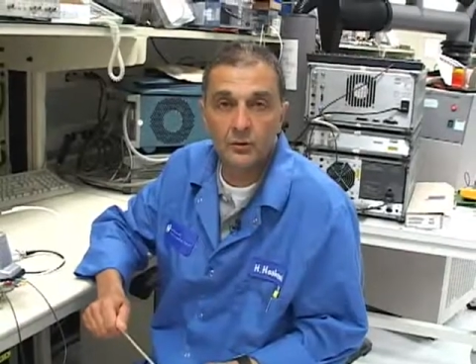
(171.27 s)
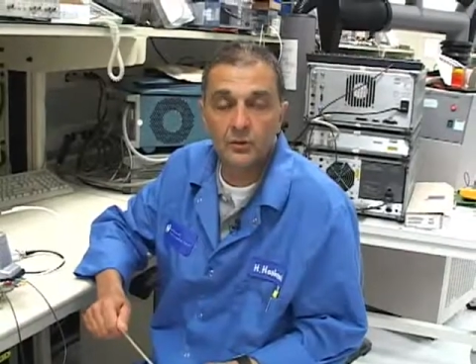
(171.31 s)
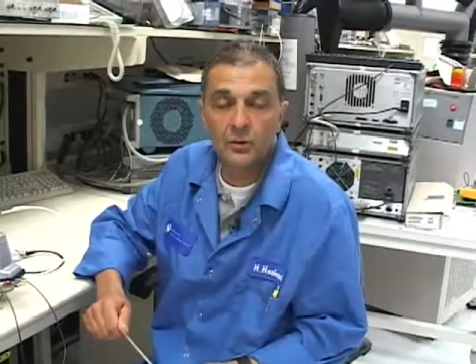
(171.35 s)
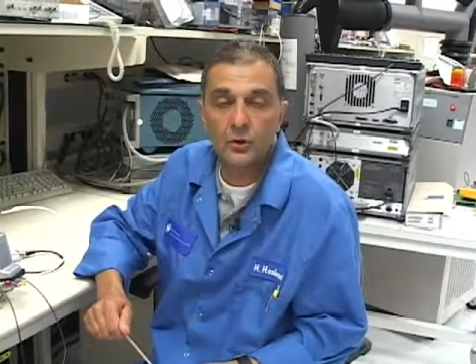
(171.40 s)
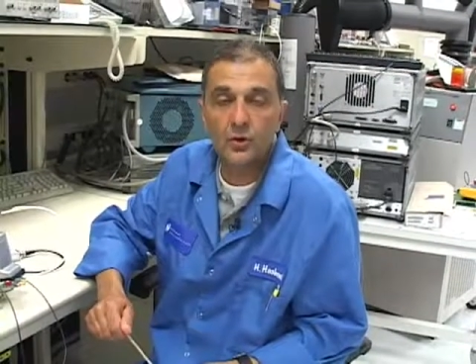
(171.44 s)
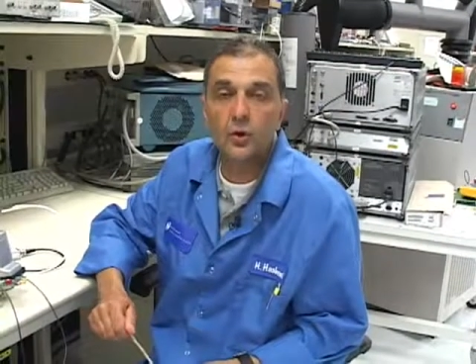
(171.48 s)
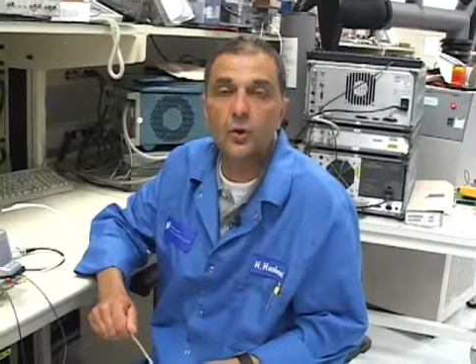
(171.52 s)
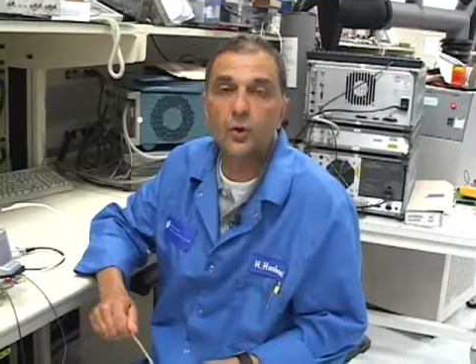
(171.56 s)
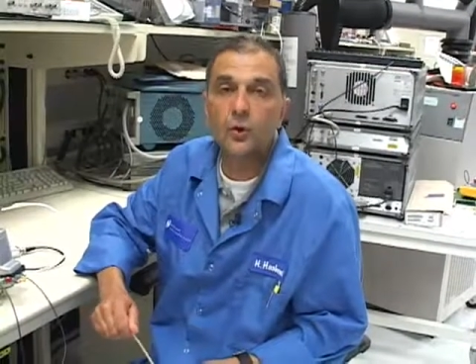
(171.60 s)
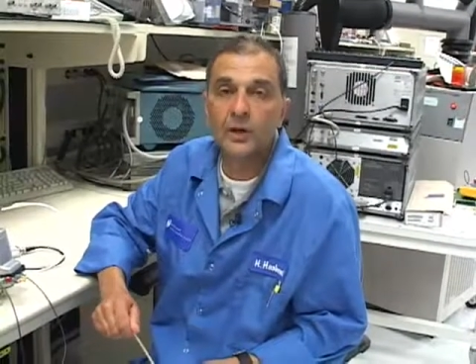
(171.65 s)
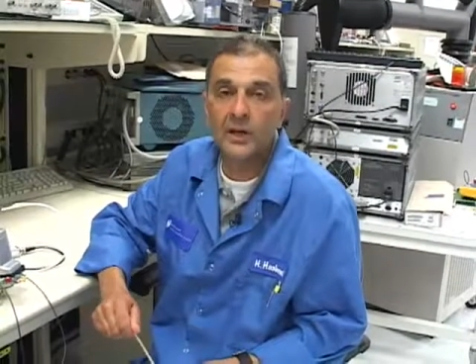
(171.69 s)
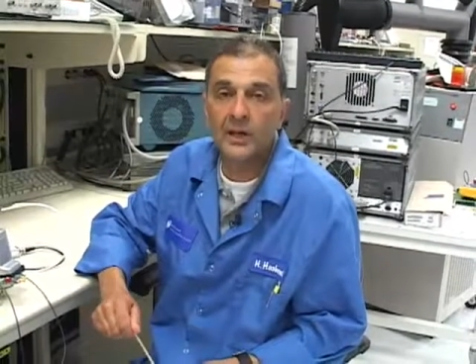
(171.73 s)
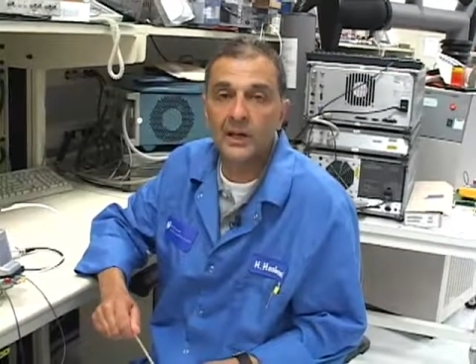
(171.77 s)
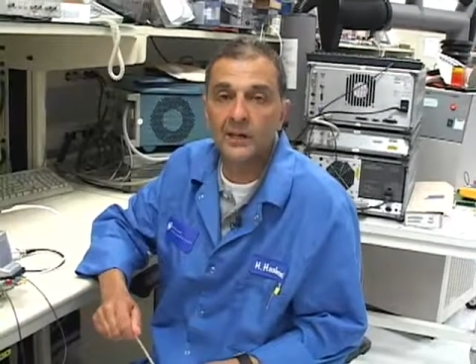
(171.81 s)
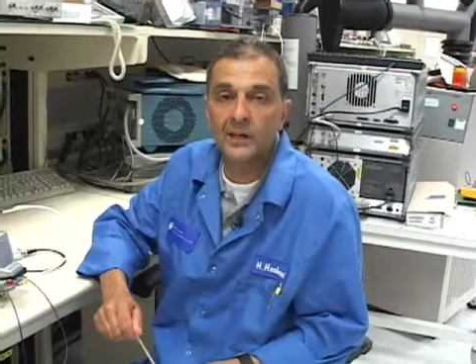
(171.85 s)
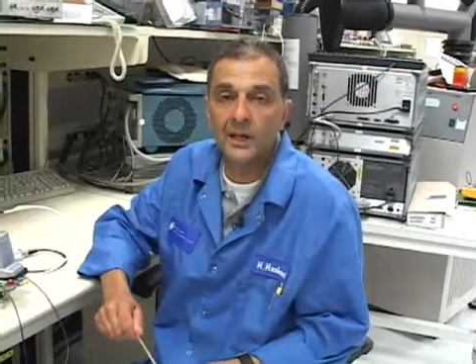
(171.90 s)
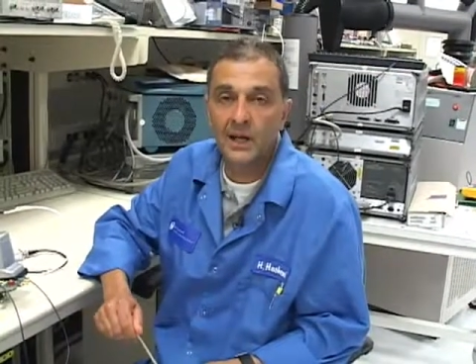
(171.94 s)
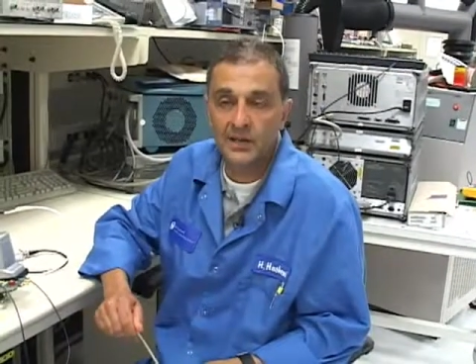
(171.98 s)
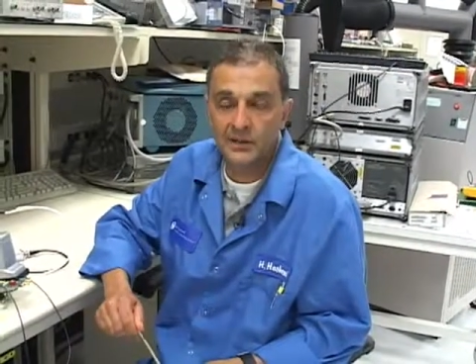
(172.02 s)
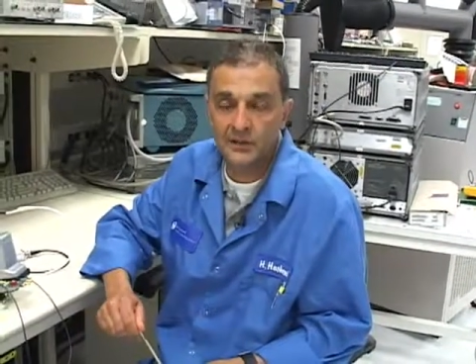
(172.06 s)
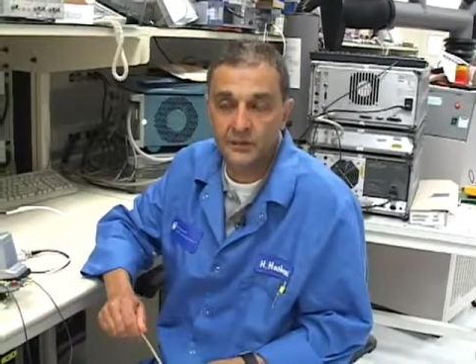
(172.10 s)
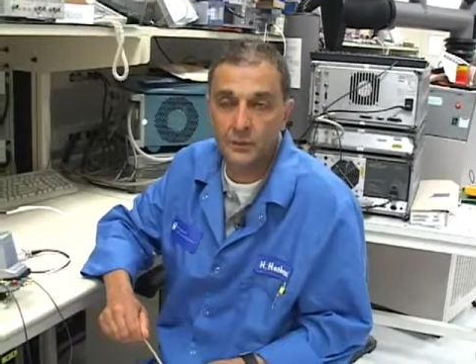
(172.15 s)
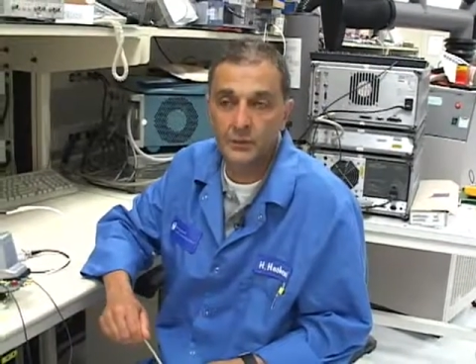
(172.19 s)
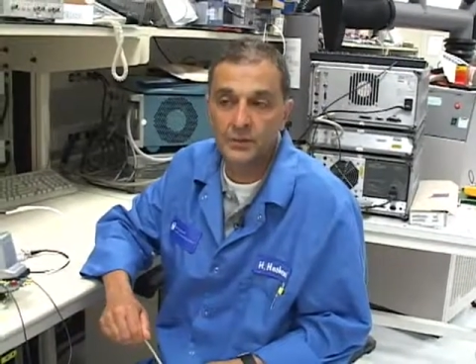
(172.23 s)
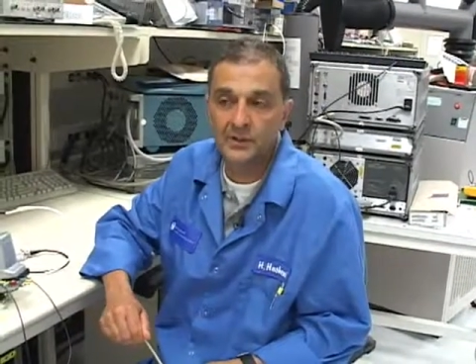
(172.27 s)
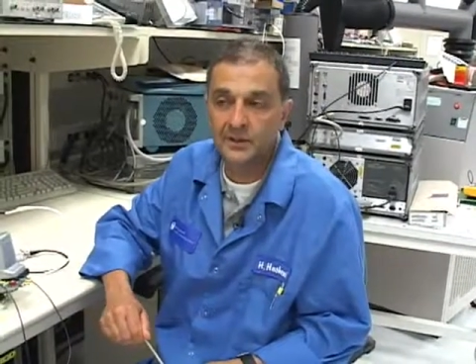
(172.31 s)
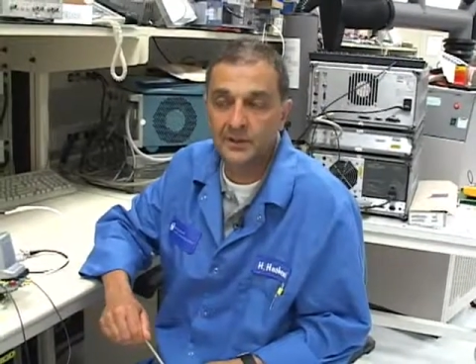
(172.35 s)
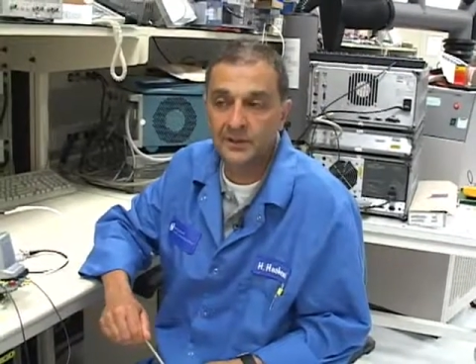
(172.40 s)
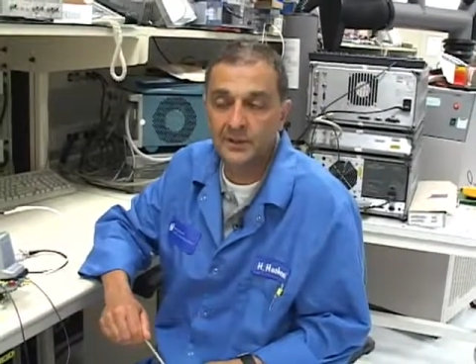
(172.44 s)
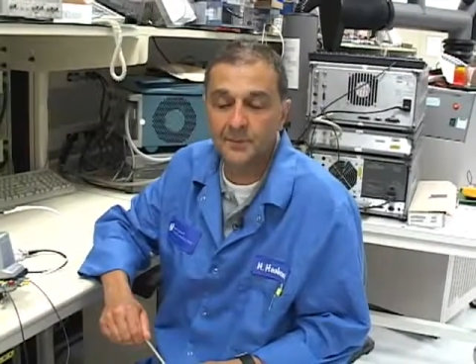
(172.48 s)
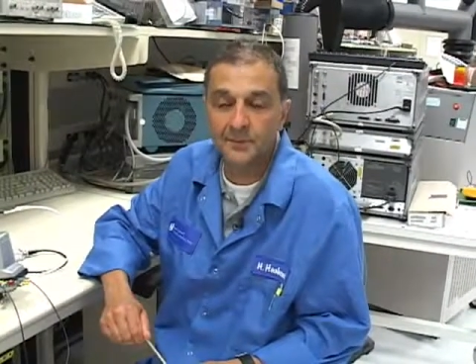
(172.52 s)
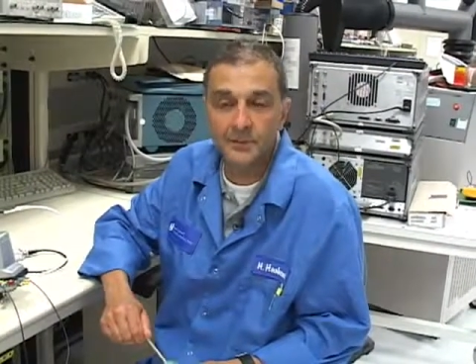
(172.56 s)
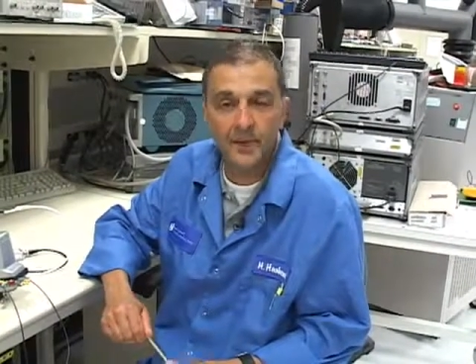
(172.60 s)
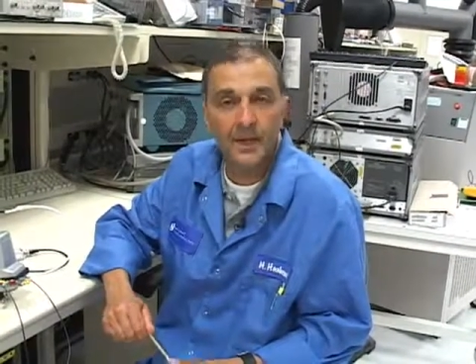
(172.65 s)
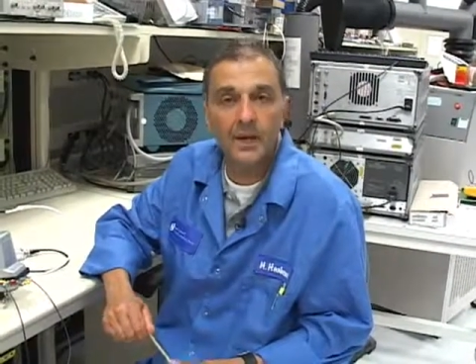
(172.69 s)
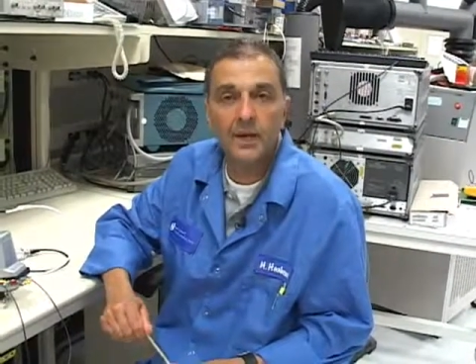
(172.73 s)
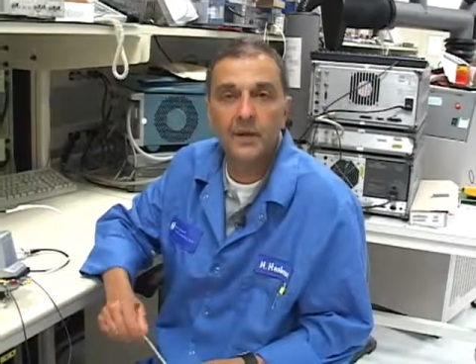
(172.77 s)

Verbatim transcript: note O A dash fourteen.